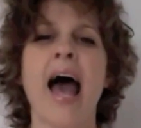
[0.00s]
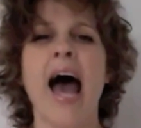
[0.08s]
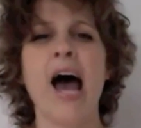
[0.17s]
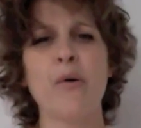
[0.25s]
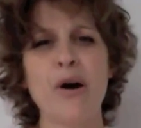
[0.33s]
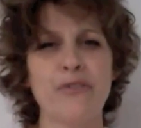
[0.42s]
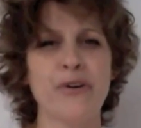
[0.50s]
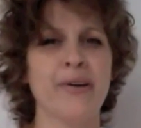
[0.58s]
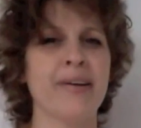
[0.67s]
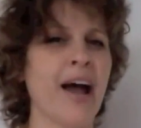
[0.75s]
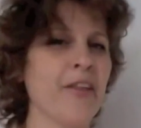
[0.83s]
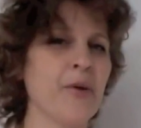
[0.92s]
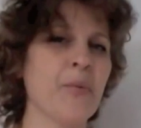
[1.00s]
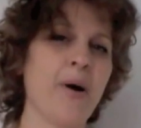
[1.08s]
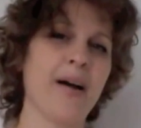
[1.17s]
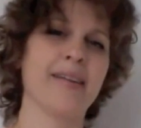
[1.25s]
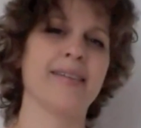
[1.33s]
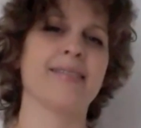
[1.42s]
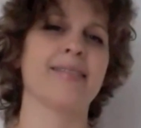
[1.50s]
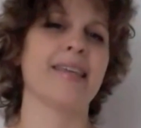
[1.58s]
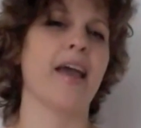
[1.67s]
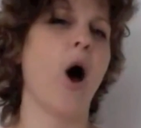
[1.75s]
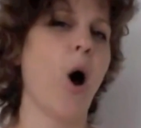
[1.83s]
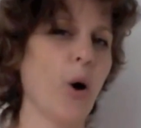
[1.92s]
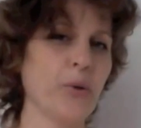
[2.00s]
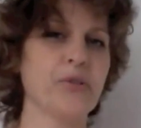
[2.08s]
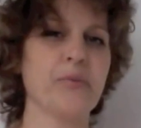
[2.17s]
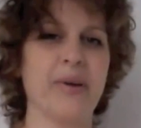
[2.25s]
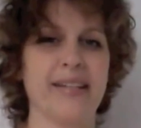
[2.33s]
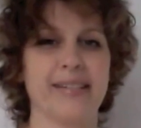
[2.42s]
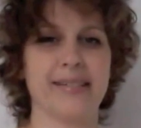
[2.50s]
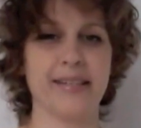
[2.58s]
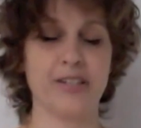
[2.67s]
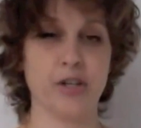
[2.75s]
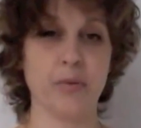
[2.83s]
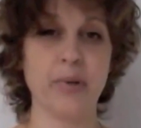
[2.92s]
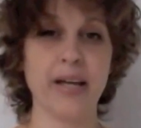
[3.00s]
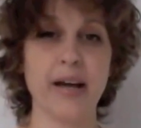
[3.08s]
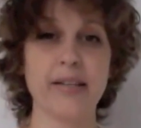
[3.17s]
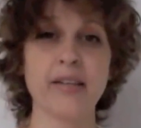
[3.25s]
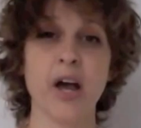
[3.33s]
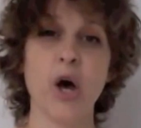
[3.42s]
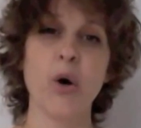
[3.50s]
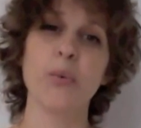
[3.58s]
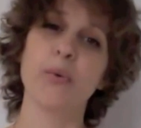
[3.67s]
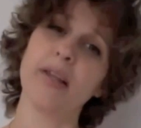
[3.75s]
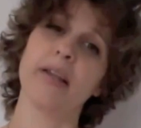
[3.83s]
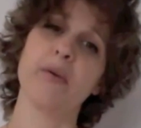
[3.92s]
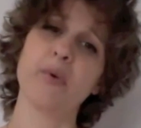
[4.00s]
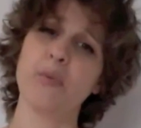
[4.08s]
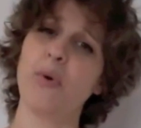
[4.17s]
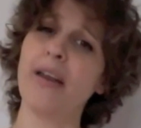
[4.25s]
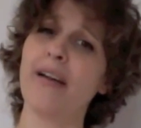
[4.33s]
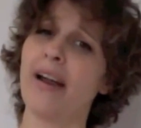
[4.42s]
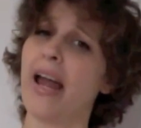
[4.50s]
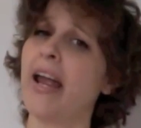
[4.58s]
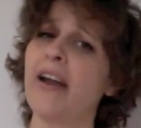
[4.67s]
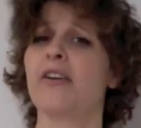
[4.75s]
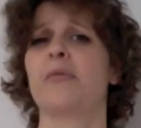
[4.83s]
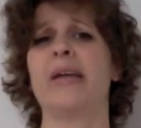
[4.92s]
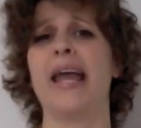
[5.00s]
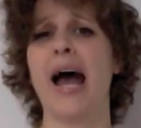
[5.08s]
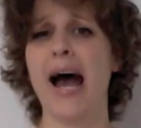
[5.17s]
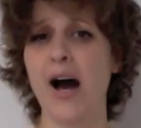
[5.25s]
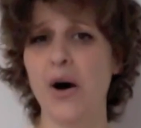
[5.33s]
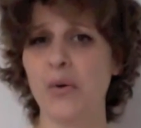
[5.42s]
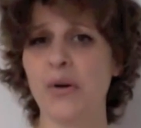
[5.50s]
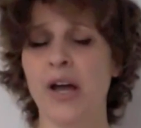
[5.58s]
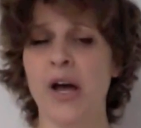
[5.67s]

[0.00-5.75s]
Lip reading: However, neither one is the ultimate decision because really we want our hair to be out,